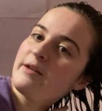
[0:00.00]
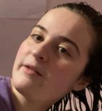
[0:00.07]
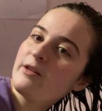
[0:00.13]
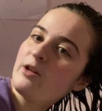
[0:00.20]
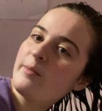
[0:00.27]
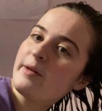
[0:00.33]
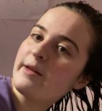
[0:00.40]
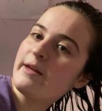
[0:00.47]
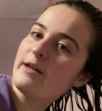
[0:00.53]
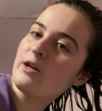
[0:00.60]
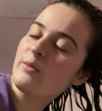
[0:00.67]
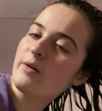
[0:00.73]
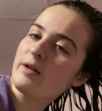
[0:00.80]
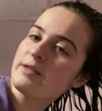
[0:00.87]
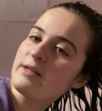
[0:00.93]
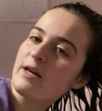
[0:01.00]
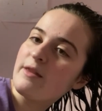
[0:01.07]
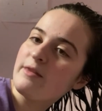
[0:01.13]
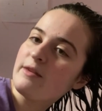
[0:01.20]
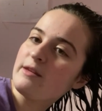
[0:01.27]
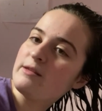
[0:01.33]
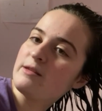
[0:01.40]
a little bit here where it's like
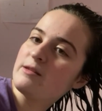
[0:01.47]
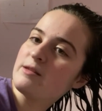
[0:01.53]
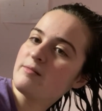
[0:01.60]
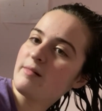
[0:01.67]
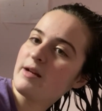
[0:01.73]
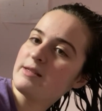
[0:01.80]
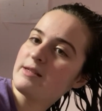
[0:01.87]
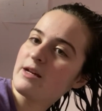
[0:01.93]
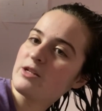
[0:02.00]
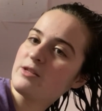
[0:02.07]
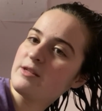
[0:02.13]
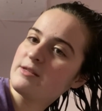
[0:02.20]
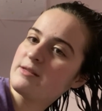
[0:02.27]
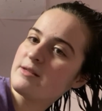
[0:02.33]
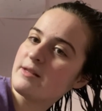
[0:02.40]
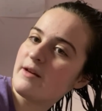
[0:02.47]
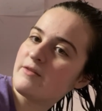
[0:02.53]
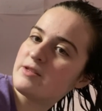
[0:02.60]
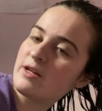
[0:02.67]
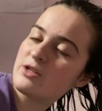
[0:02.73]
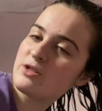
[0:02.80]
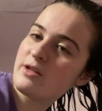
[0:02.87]
this is the right section, this is the left
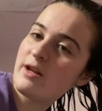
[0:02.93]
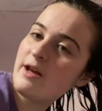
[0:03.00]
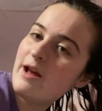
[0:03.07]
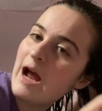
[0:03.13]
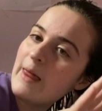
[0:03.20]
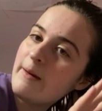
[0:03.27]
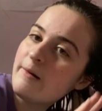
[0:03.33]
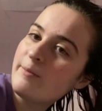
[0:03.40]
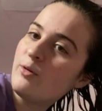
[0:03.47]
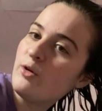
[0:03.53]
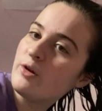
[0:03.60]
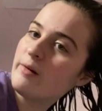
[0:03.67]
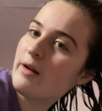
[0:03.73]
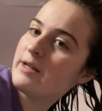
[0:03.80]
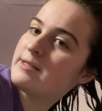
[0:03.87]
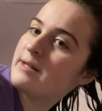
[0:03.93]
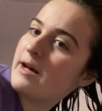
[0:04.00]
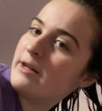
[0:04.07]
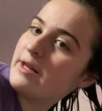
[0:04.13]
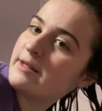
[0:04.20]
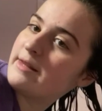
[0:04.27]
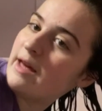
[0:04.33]
section, and they were pulled around and styled
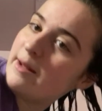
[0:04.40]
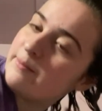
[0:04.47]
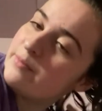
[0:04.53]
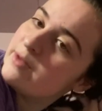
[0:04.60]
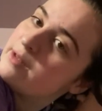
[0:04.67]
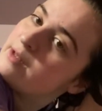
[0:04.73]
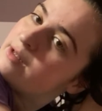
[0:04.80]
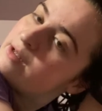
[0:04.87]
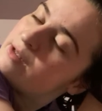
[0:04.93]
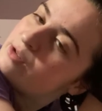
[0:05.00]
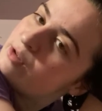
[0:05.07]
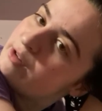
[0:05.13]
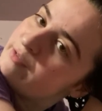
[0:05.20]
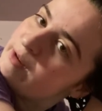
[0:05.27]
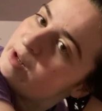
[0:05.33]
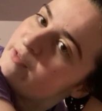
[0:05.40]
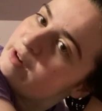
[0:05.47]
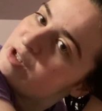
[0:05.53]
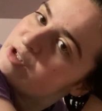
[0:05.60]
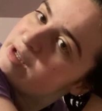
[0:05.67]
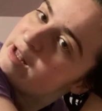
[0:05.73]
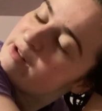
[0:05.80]
like that. So I found if I
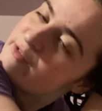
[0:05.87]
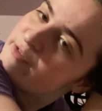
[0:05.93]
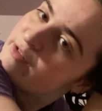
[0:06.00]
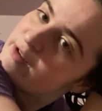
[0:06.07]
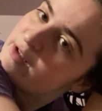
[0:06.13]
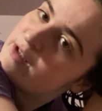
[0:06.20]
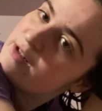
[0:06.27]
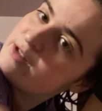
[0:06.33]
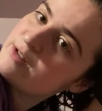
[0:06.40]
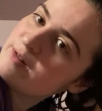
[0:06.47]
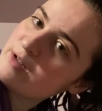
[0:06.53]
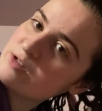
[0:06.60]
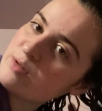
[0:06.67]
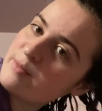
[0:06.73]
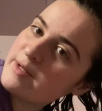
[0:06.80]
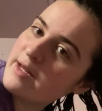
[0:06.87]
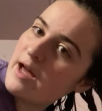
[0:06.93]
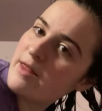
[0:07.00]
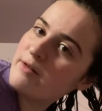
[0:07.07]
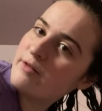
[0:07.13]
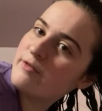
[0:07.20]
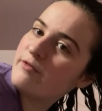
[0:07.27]
just kind of scrunch them
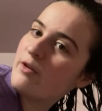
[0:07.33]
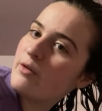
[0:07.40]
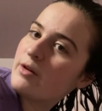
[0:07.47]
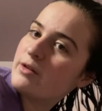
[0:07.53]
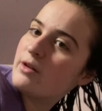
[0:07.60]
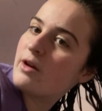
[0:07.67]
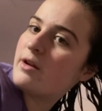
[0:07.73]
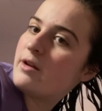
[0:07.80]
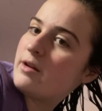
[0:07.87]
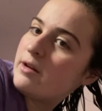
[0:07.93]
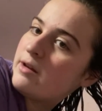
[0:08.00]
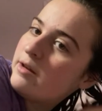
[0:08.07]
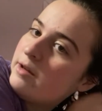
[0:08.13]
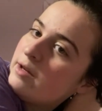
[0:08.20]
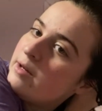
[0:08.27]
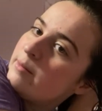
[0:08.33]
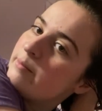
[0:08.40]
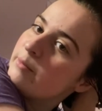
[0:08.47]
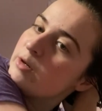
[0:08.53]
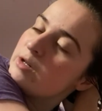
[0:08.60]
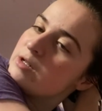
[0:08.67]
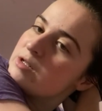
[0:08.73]
together and focus on
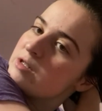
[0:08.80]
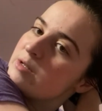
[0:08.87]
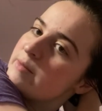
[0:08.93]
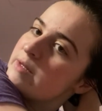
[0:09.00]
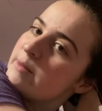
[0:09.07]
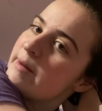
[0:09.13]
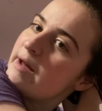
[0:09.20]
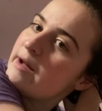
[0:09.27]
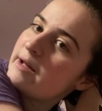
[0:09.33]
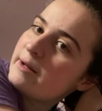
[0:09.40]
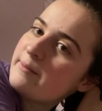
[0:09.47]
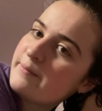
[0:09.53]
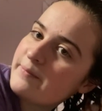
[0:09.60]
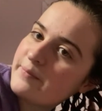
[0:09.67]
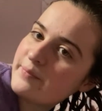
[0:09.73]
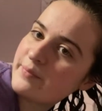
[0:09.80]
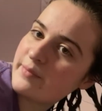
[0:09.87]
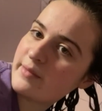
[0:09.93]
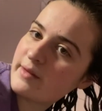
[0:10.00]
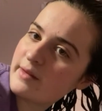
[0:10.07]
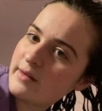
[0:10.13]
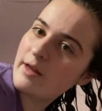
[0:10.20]
merging them in the back,
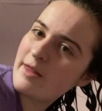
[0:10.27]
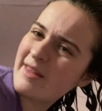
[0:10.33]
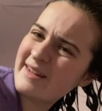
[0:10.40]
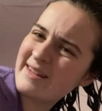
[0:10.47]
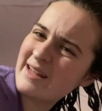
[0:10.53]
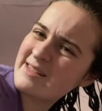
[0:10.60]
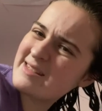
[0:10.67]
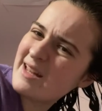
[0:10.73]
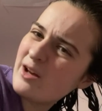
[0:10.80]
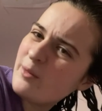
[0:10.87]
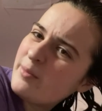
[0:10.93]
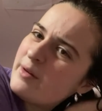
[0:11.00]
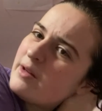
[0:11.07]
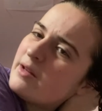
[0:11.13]
that tends to help.